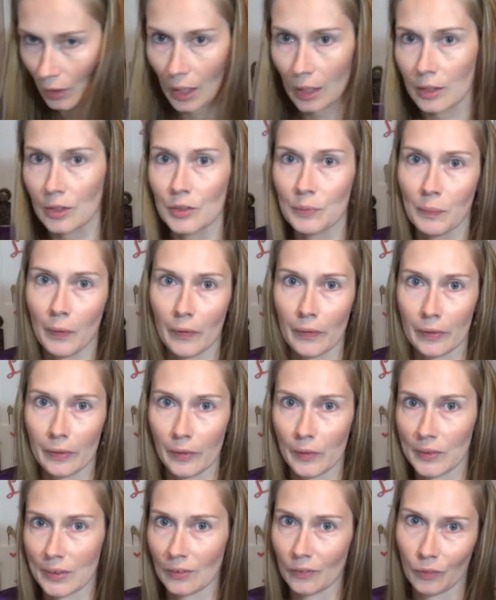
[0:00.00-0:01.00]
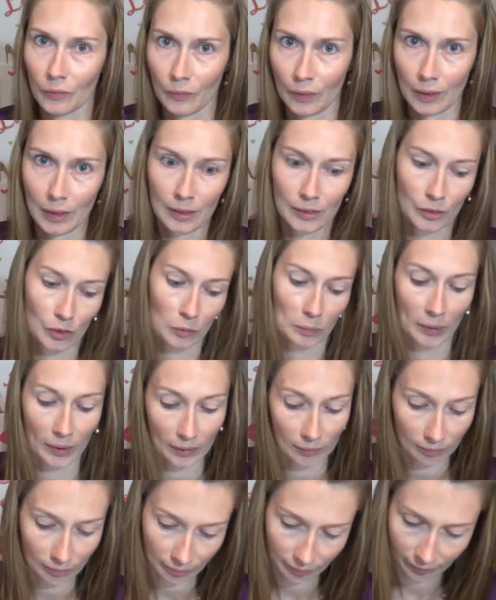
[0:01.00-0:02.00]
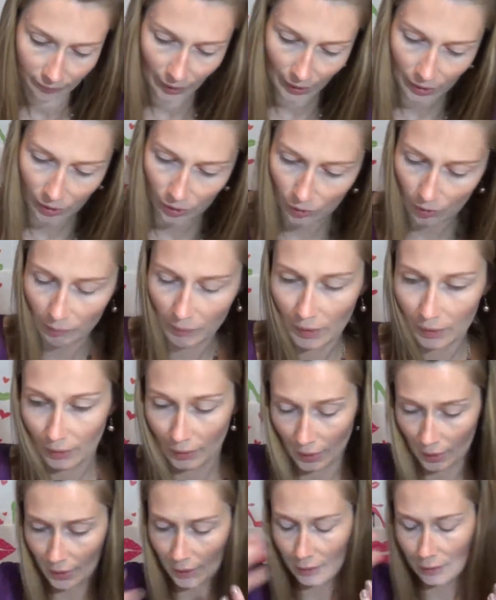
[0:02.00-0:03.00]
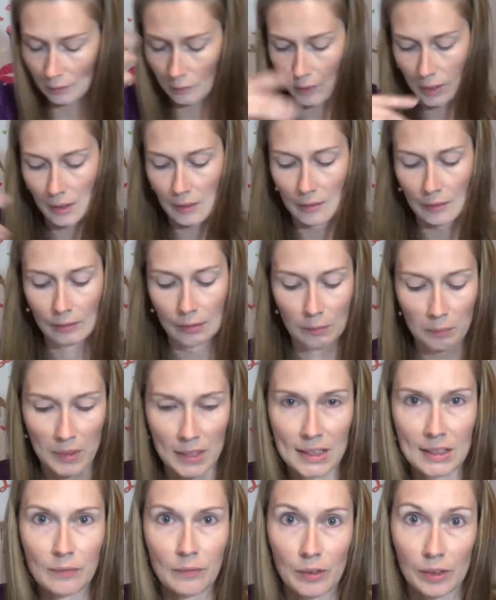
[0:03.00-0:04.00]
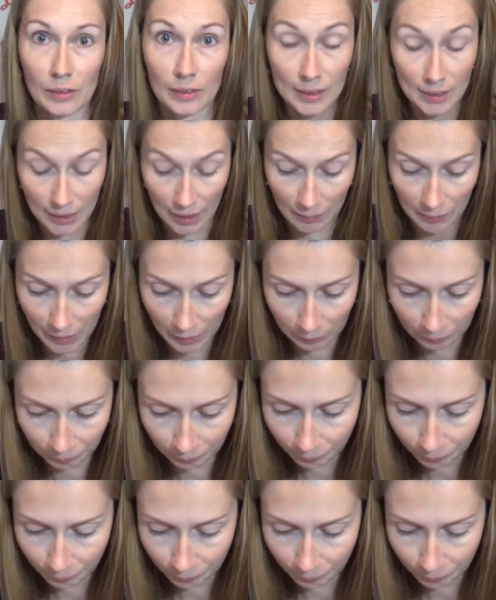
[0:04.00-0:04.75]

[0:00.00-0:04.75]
I use both of those. I don't know if I need to, but I do. I like the way the mist feels on me.